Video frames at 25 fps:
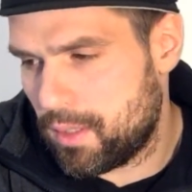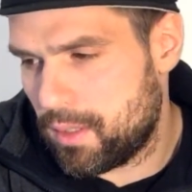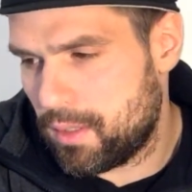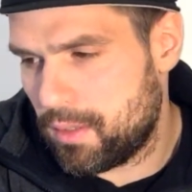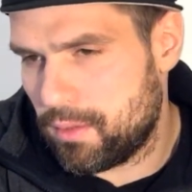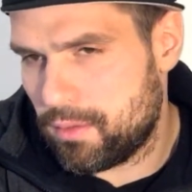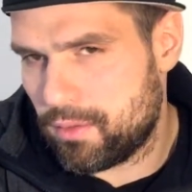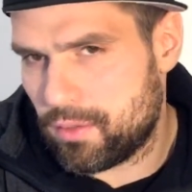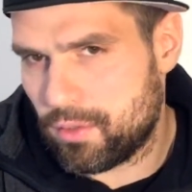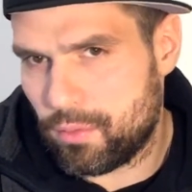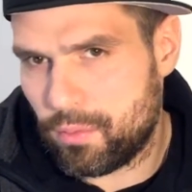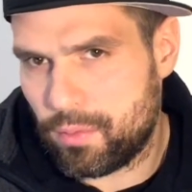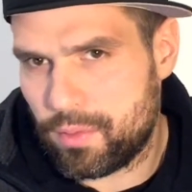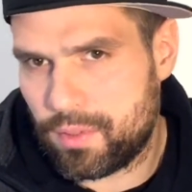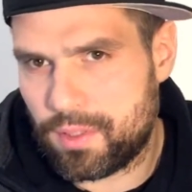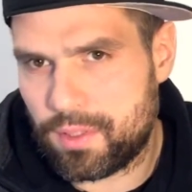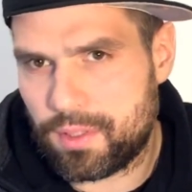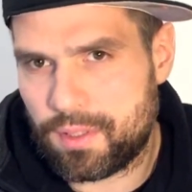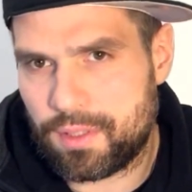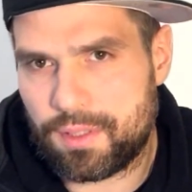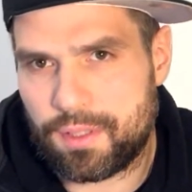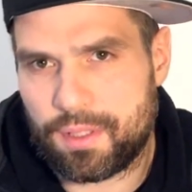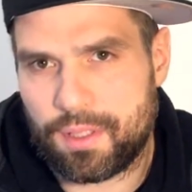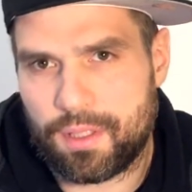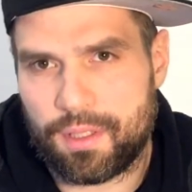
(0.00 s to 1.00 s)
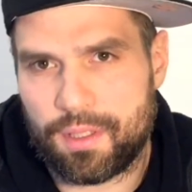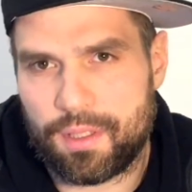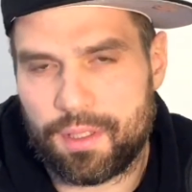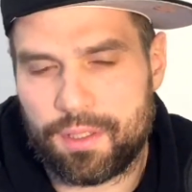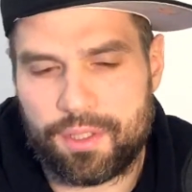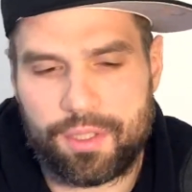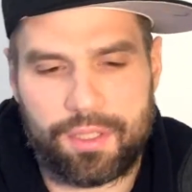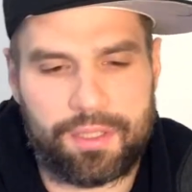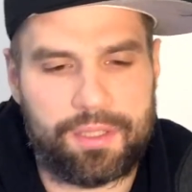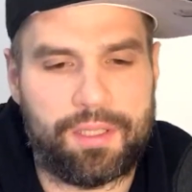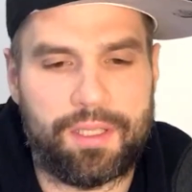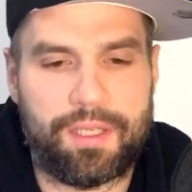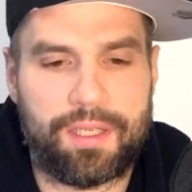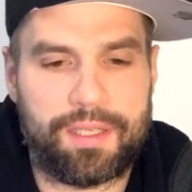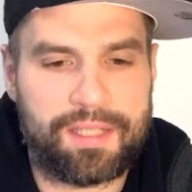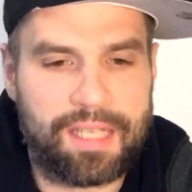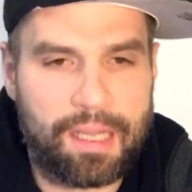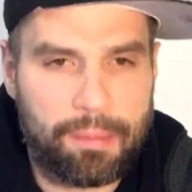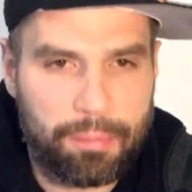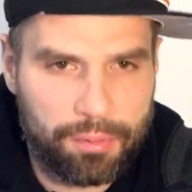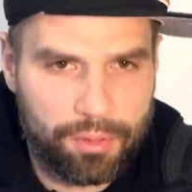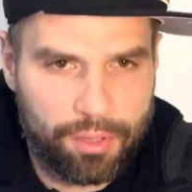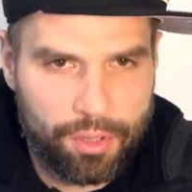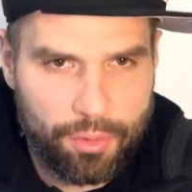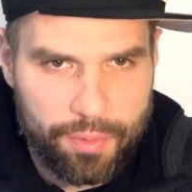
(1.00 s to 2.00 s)
So it's just like
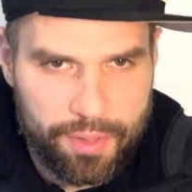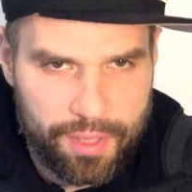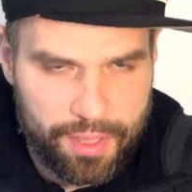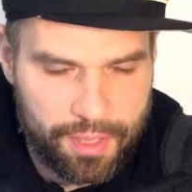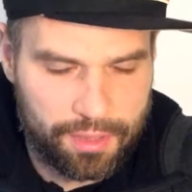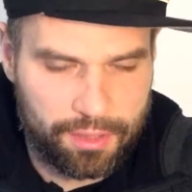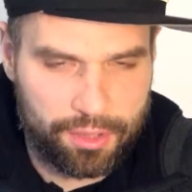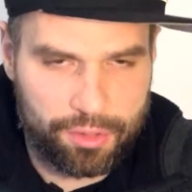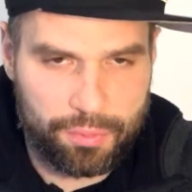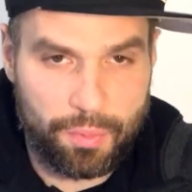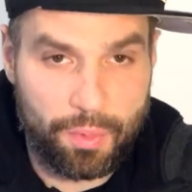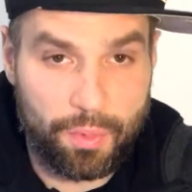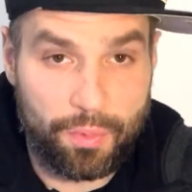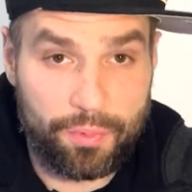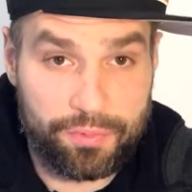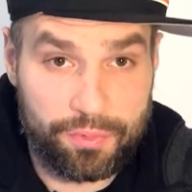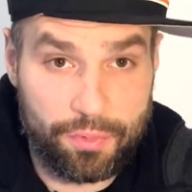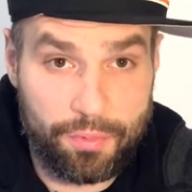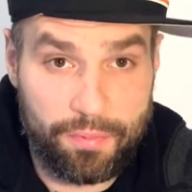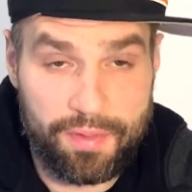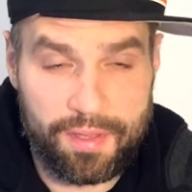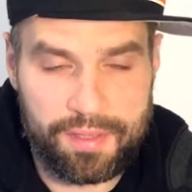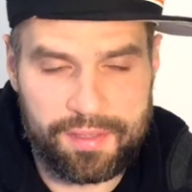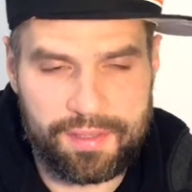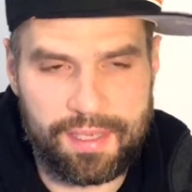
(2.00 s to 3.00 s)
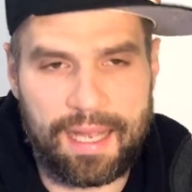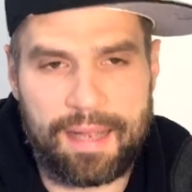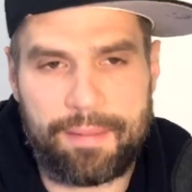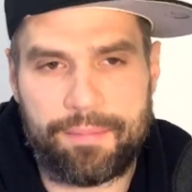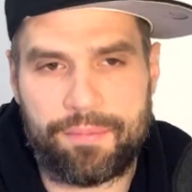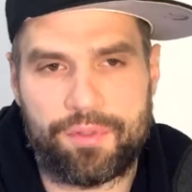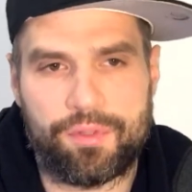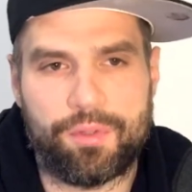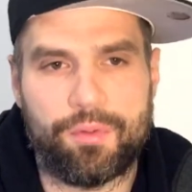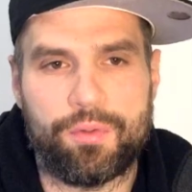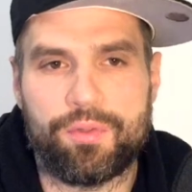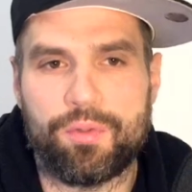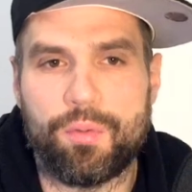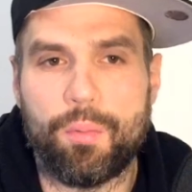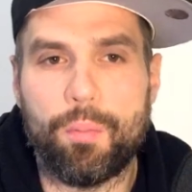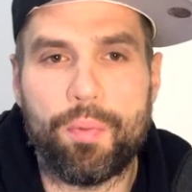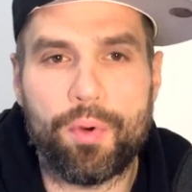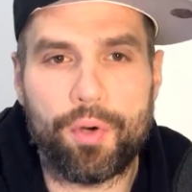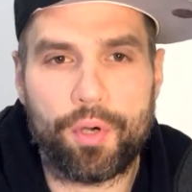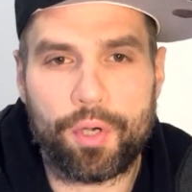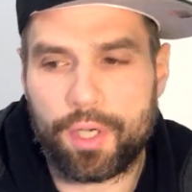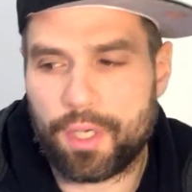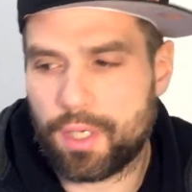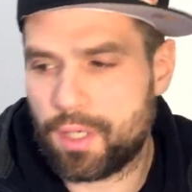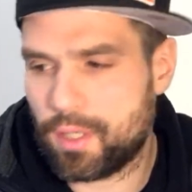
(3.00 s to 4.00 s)
double O in English most of the time. So it's a
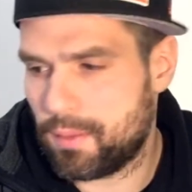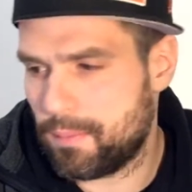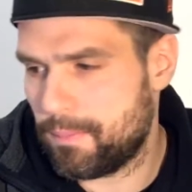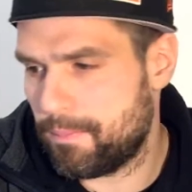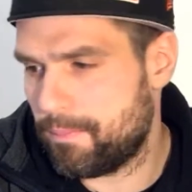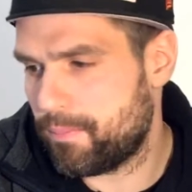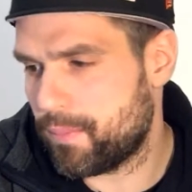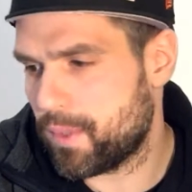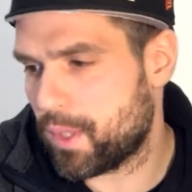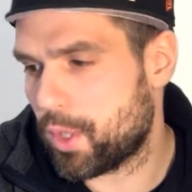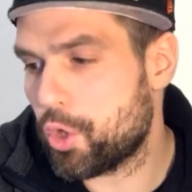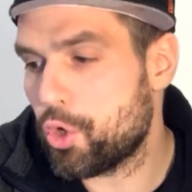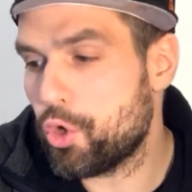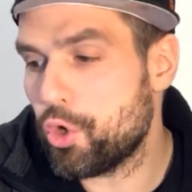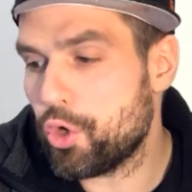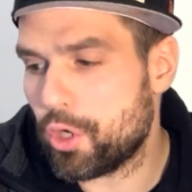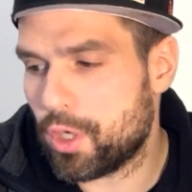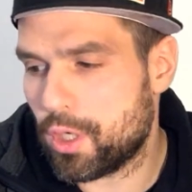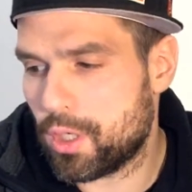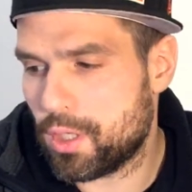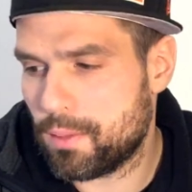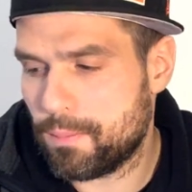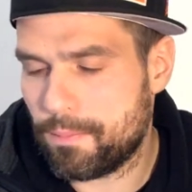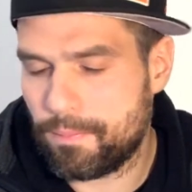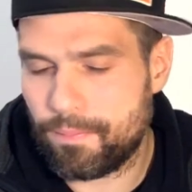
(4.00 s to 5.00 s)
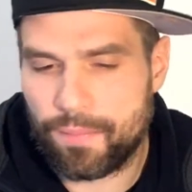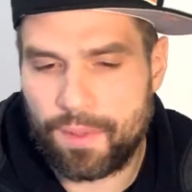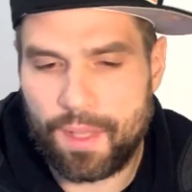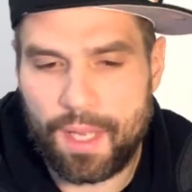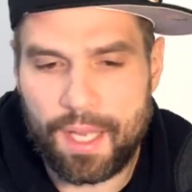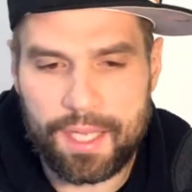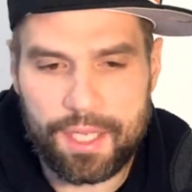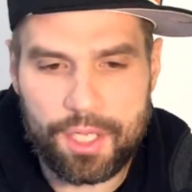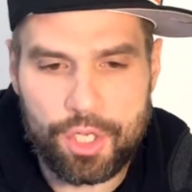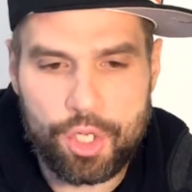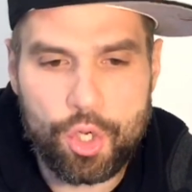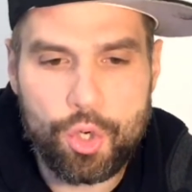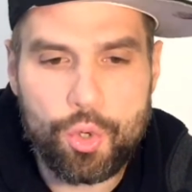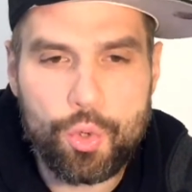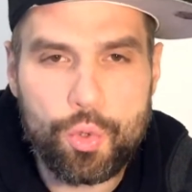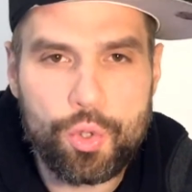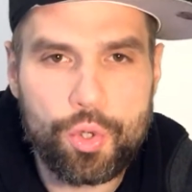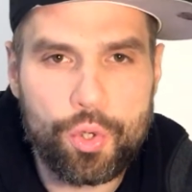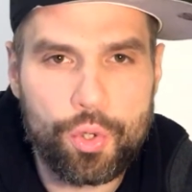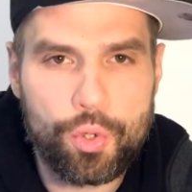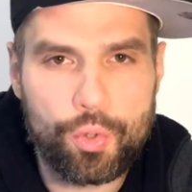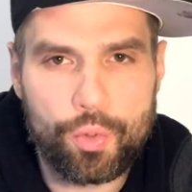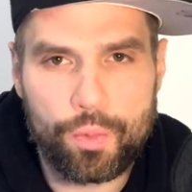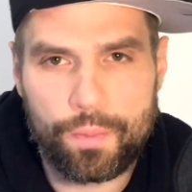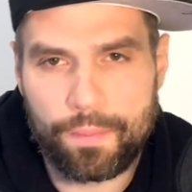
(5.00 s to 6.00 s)
book, cook, a
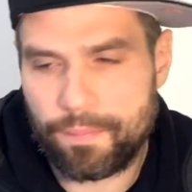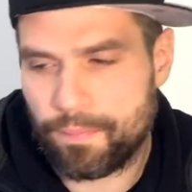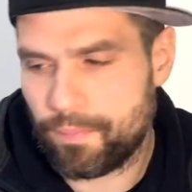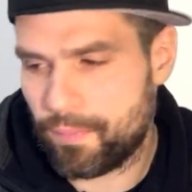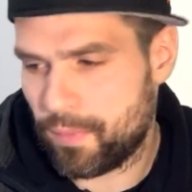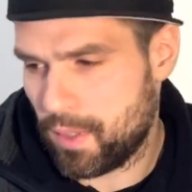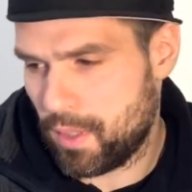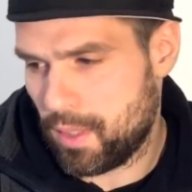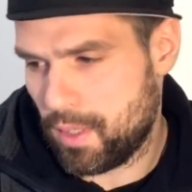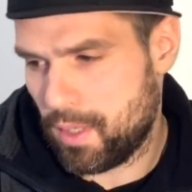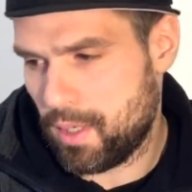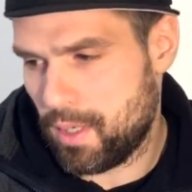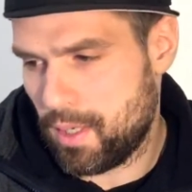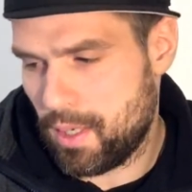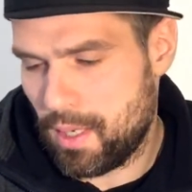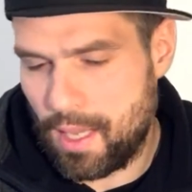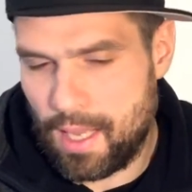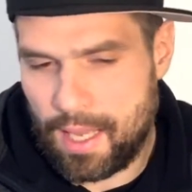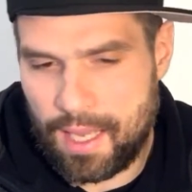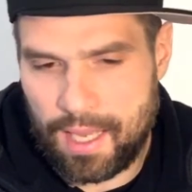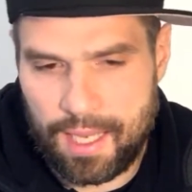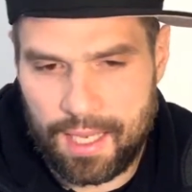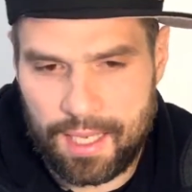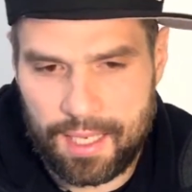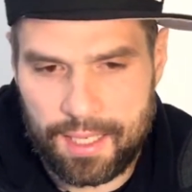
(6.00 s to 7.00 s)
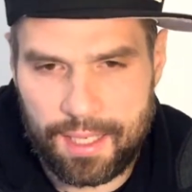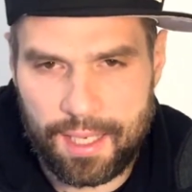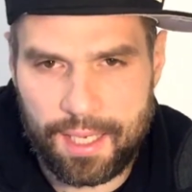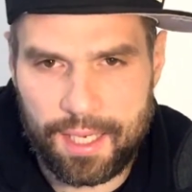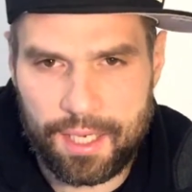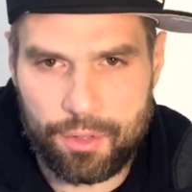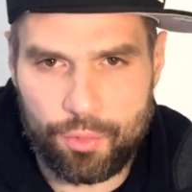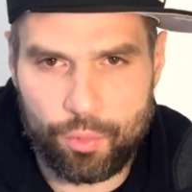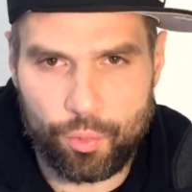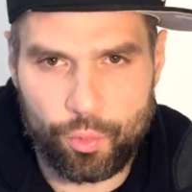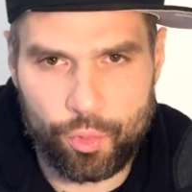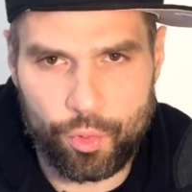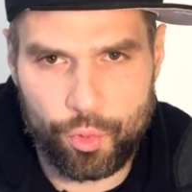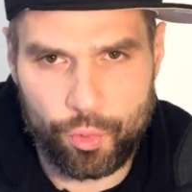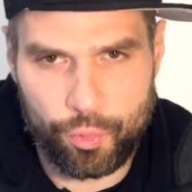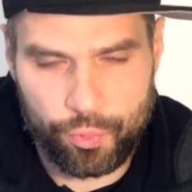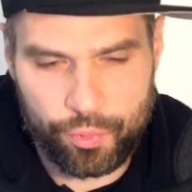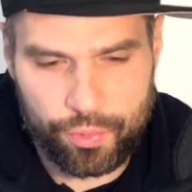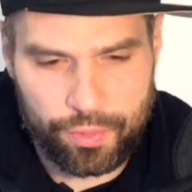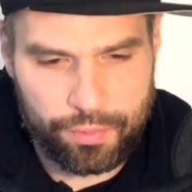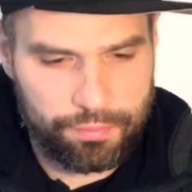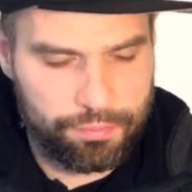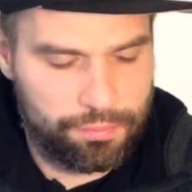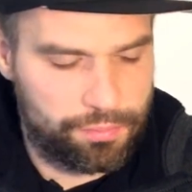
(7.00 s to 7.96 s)
cuckoo, and a root.